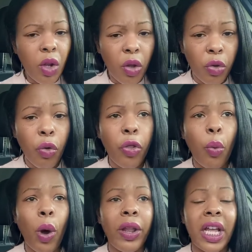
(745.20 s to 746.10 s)
you're the
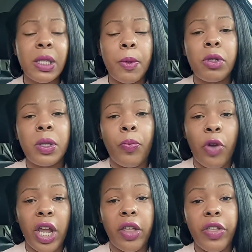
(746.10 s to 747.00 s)
one that's supposed to
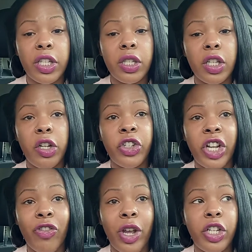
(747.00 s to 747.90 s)
break this
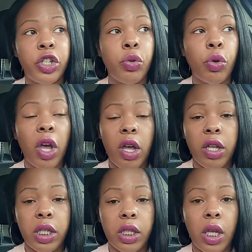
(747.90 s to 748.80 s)
generational
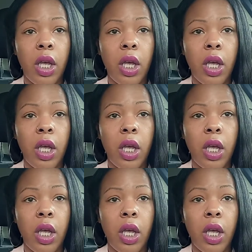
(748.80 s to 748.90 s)
curse